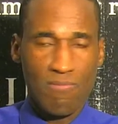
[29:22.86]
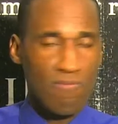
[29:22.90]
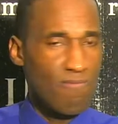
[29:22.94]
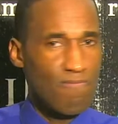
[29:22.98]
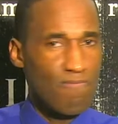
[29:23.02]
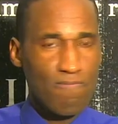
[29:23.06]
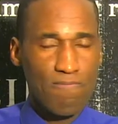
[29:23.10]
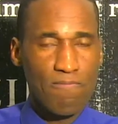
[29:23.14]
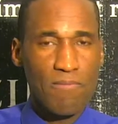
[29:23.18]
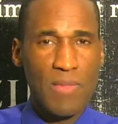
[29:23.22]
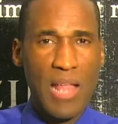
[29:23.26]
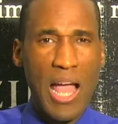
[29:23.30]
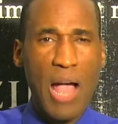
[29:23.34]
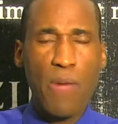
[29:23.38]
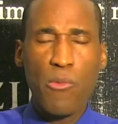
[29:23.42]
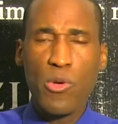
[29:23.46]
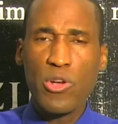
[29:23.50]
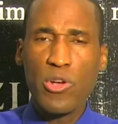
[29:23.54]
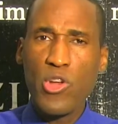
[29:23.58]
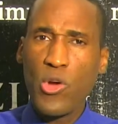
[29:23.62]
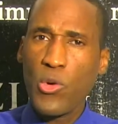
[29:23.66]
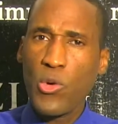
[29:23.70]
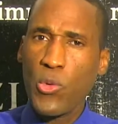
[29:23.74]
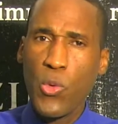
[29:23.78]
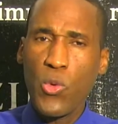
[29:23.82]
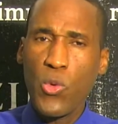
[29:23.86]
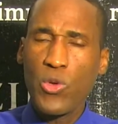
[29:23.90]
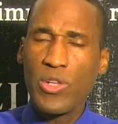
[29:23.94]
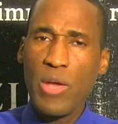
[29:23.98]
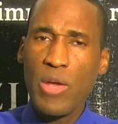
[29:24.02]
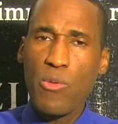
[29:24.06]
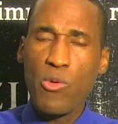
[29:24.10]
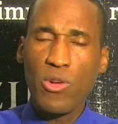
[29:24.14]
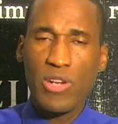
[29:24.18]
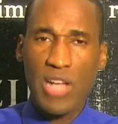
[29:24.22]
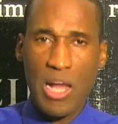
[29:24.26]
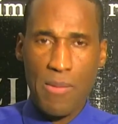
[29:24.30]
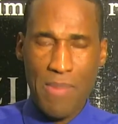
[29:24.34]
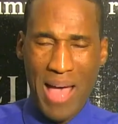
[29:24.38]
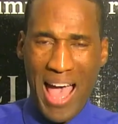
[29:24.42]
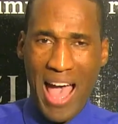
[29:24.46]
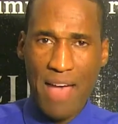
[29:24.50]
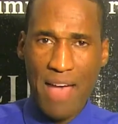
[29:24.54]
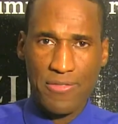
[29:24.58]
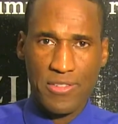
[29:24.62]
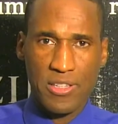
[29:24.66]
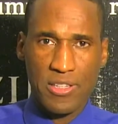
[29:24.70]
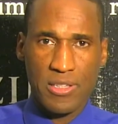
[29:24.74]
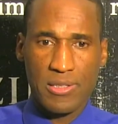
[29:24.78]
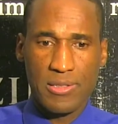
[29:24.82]
Hmm, I wonder who they will come
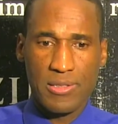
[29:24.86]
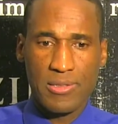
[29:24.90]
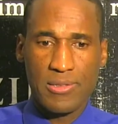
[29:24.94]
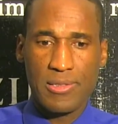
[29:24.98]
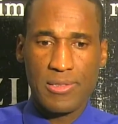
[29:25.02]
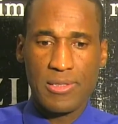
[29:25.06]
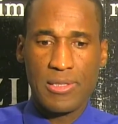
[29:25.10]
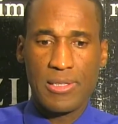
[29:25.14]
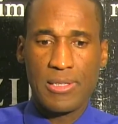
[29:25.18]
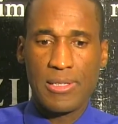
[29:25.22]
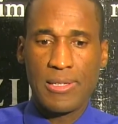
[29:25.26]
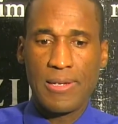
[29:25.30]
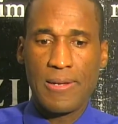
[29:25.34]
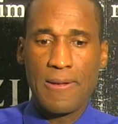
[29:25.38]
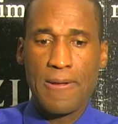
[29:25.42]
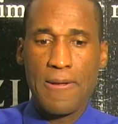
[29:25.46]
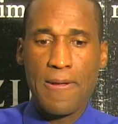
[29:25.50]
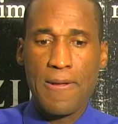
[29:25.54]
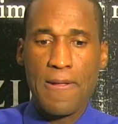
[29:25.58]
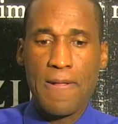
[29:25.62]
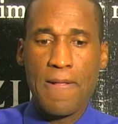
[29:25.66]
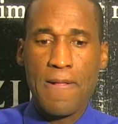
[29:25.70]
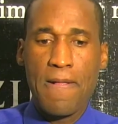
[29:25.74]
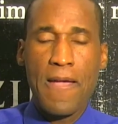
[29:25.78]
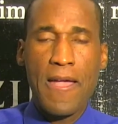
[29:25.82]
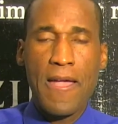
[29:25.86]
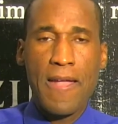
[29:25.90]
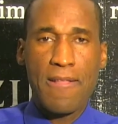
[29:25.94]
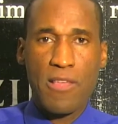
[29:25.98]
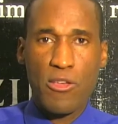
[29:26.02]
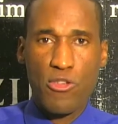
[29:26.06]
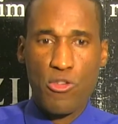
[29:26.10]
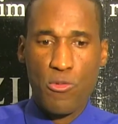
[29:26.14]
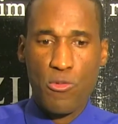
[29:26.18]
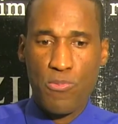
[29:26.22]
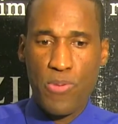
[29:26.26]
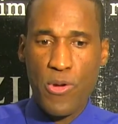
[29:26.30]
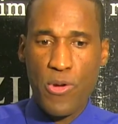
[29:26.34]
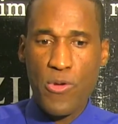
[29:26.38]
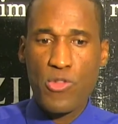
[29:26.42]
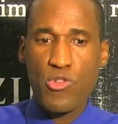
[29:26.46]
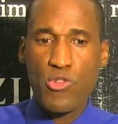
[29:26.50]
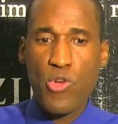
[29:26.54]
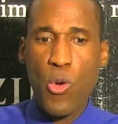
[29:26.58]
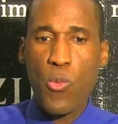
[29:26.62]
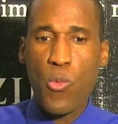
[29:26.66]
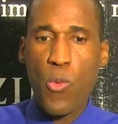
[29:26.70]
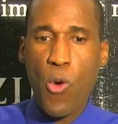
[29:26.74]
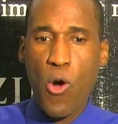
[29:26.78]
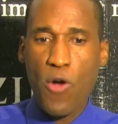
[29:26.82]
after. It's a
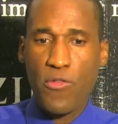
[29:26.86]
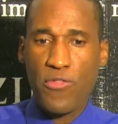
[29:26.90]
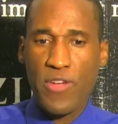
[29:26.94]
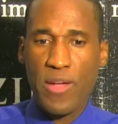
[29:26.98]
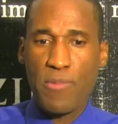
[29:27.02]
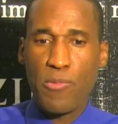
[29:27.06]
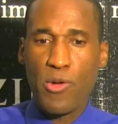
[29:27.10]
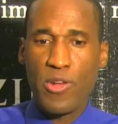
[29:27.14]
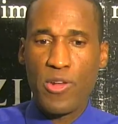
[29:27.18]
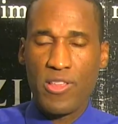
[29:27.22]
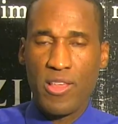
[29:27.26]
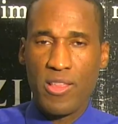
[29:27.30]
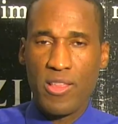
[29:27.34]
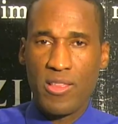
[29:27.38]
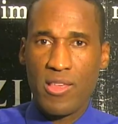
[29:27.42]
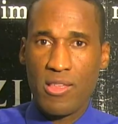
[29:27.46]
spiritual warfare, brothers